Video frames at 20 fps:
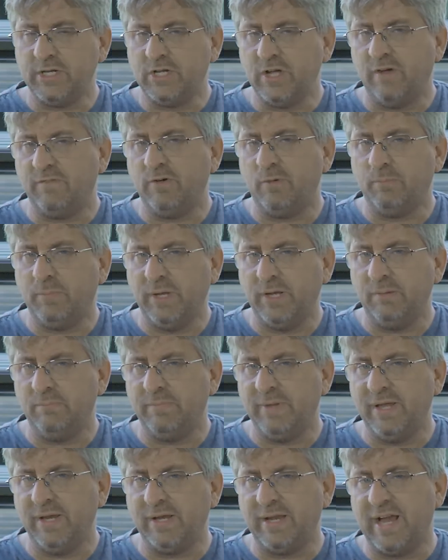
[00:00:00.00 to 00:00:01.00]
cover
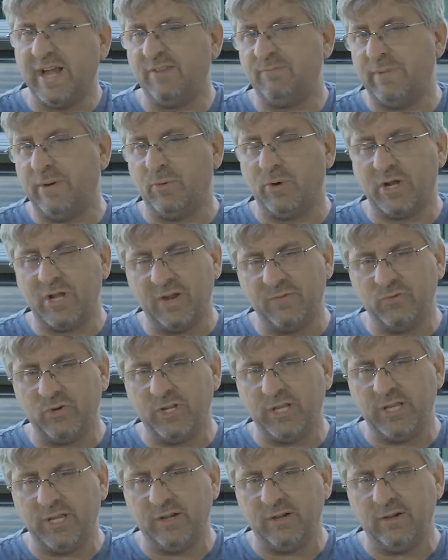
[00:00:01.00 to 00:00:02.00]
bin being kind of my
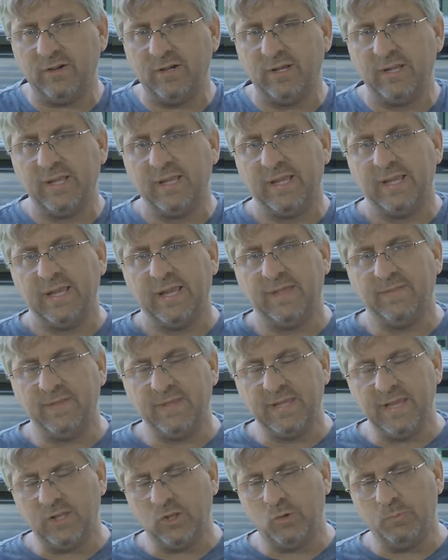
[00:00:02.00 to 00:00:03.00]
recovery gear, and the
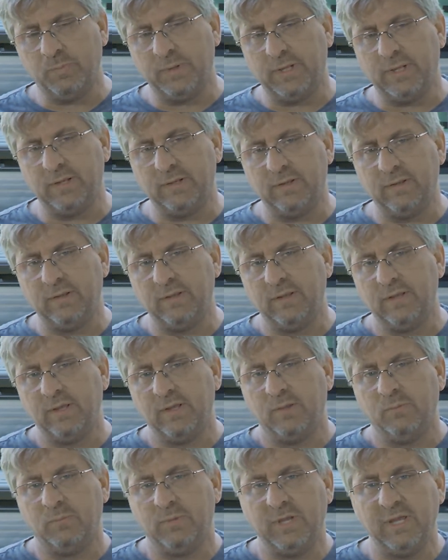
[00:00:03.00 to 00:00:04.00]
yellow bin
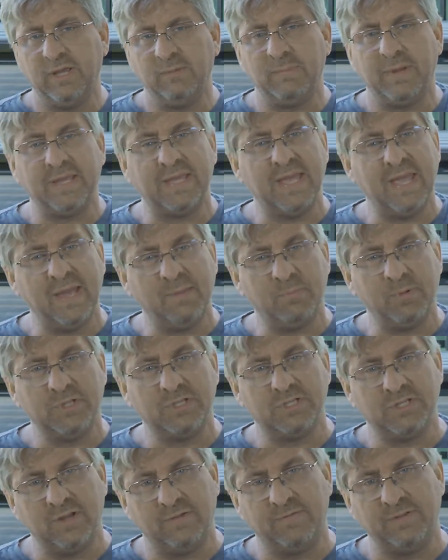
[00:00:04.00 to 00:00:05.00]
being my camping
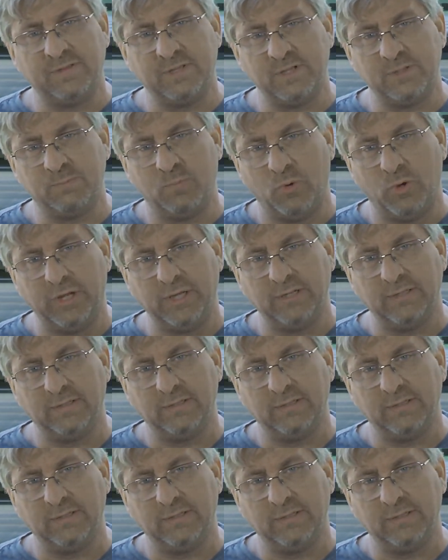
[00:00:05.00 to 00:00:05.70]
stuff at this point.